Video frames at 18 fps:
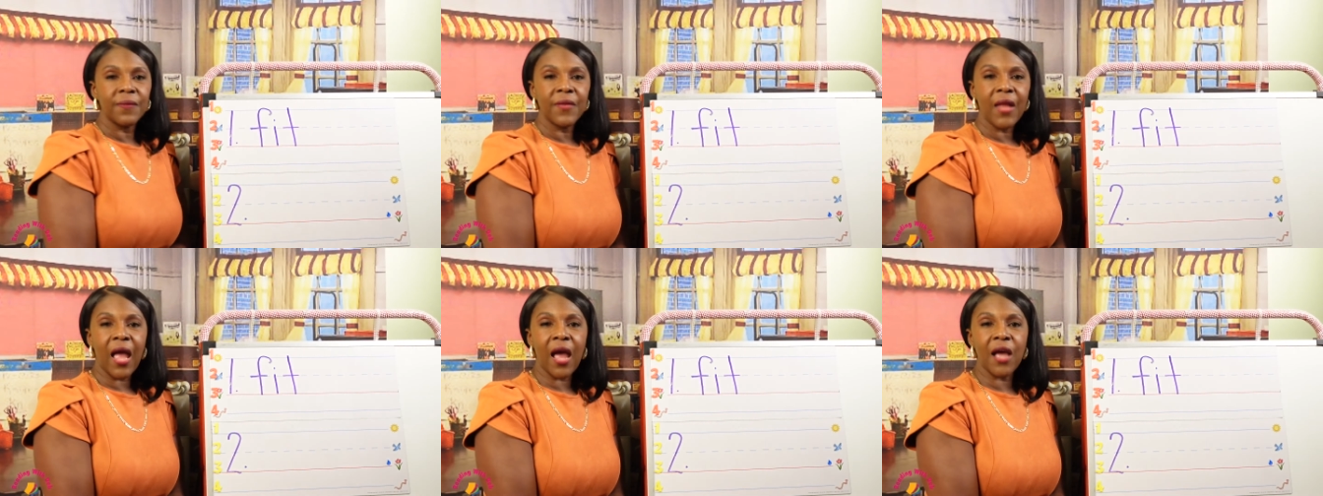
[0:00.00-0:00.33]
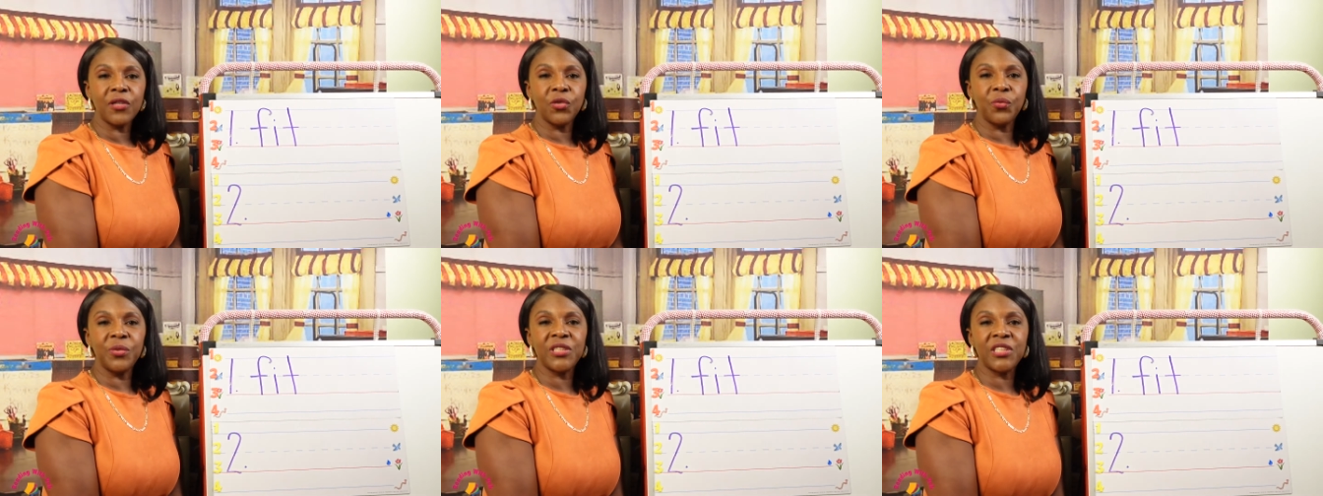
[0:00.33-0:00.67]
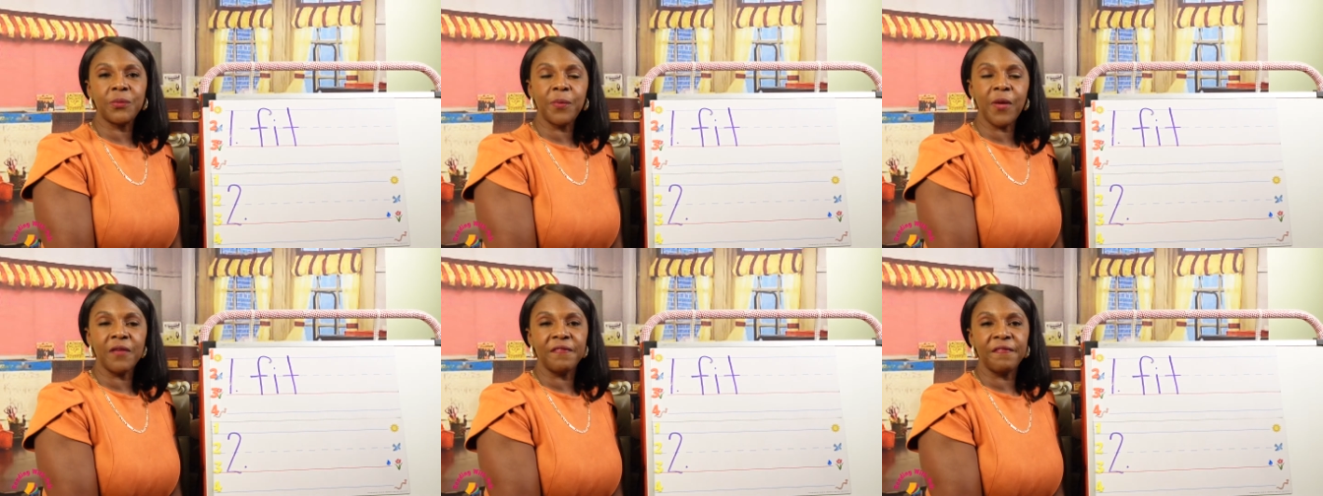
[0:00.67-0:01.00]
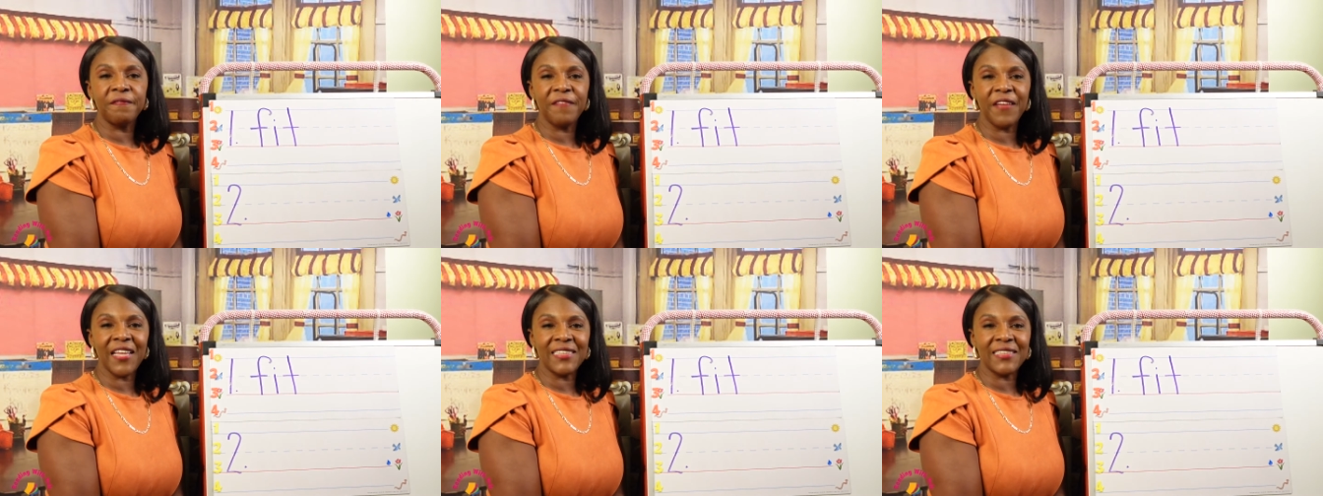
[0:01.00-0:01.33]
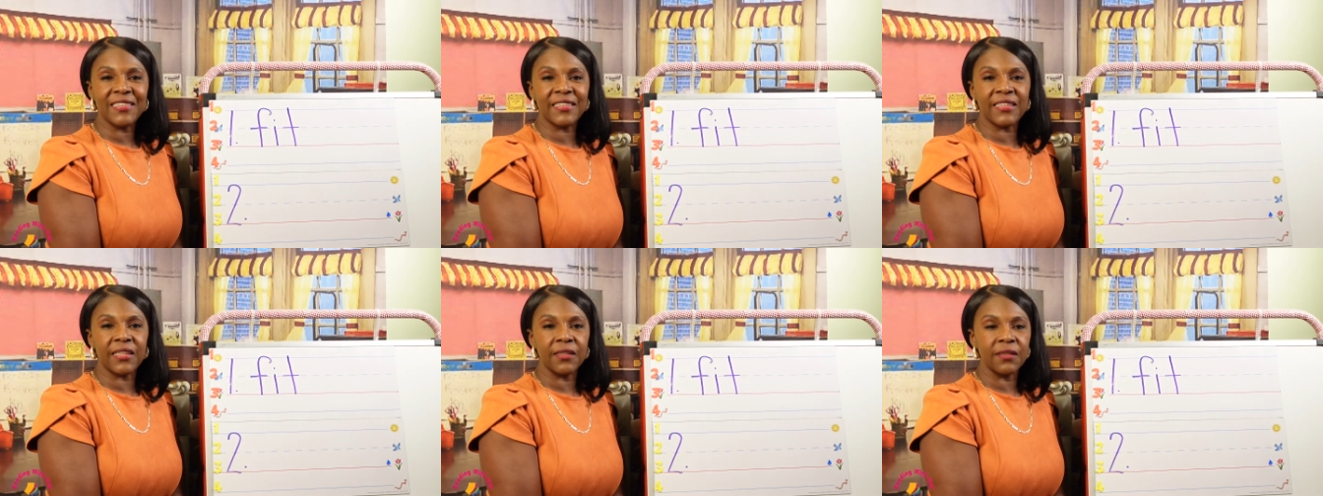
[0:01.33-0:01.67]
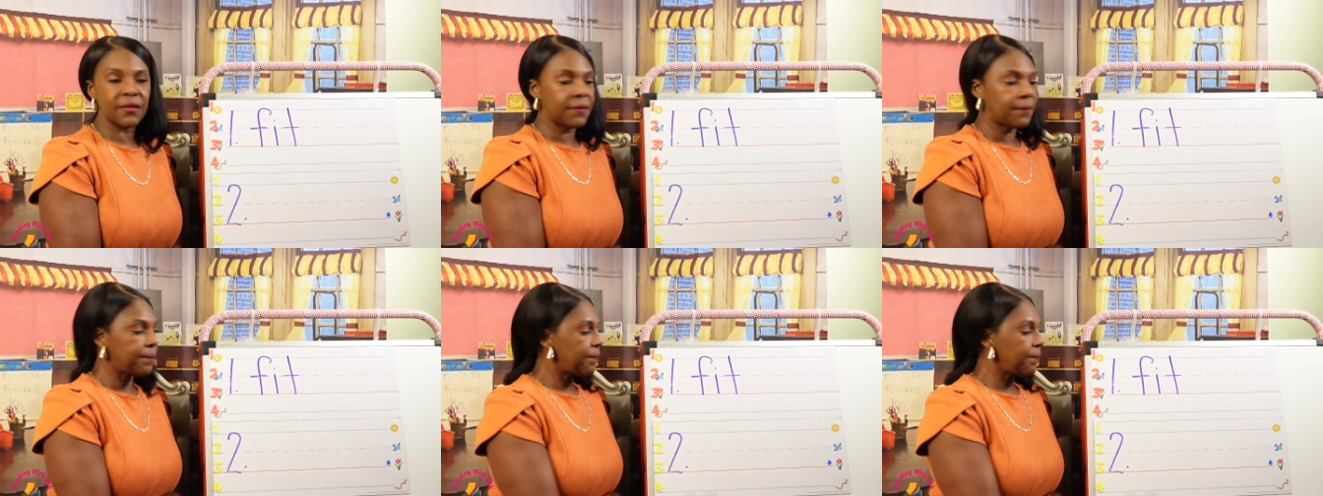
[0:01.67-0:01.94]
How do we spell fit?